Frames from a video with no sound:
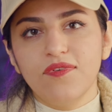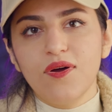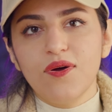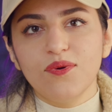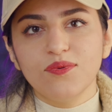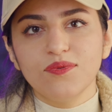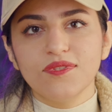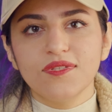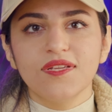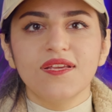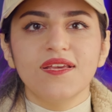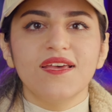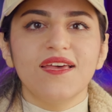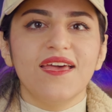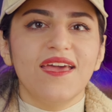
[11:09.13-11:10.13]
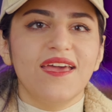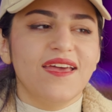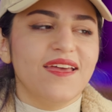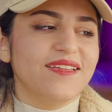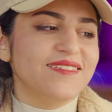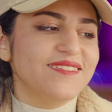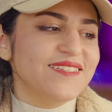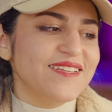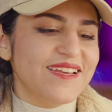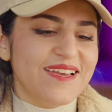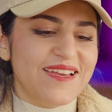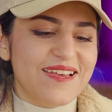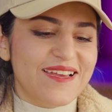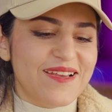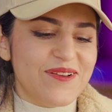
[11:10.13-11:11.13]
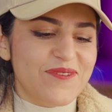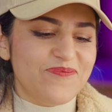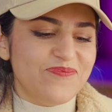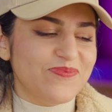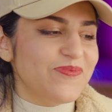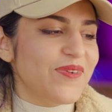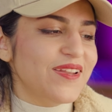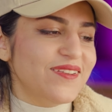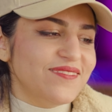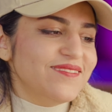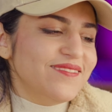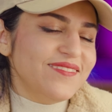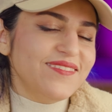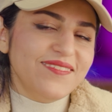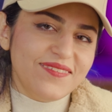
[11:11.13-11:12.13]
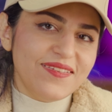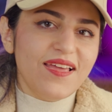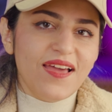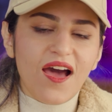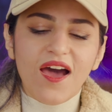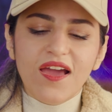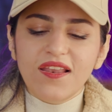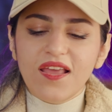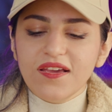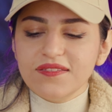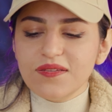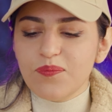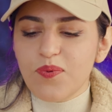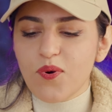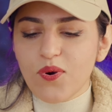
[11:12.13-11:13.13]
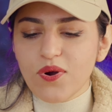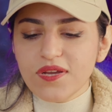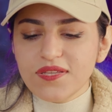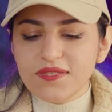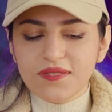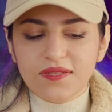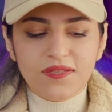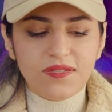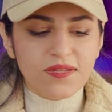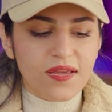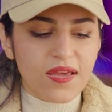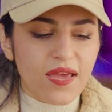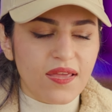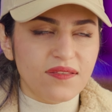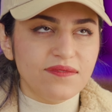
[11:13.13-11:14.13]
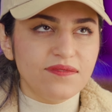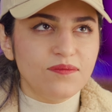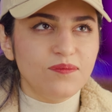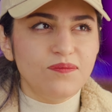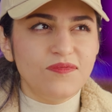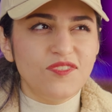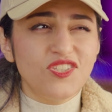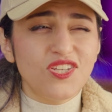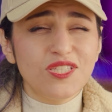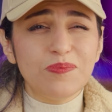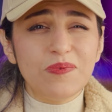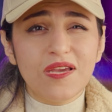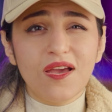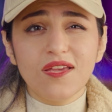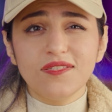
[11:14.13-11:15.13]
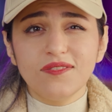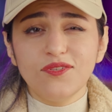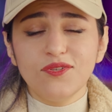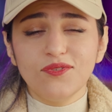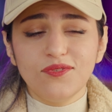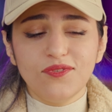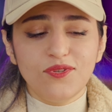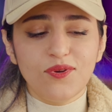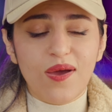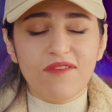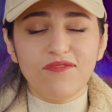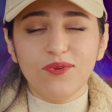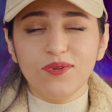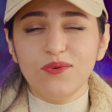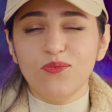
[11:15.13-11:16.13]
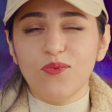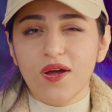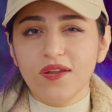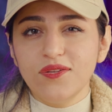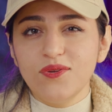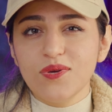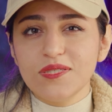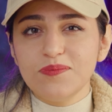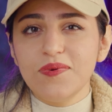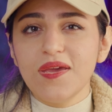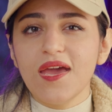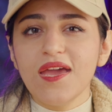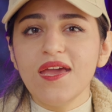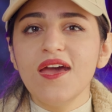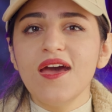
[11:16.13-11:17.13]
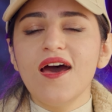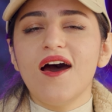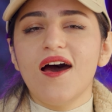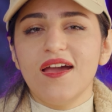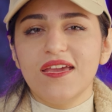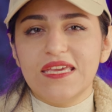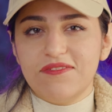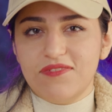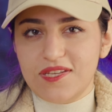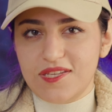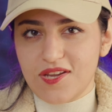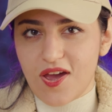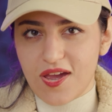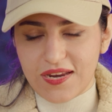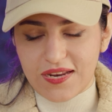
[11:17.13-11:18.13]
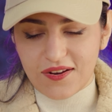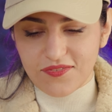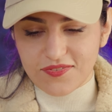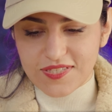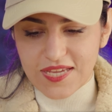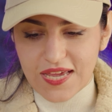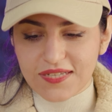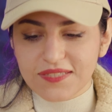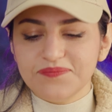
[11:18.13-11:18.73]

phones. And but I like the ports, and just because you have only one USB-A, I give it 9 out of 10.